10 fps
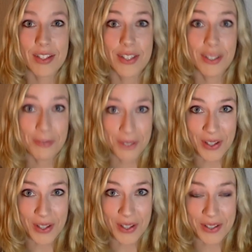
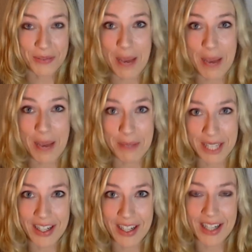difficult
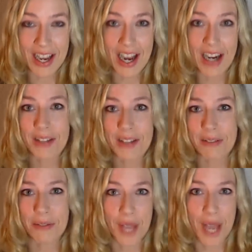vocabulary and higher level
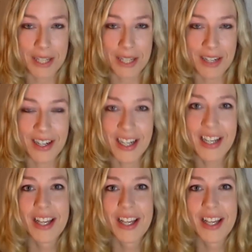vocabulary.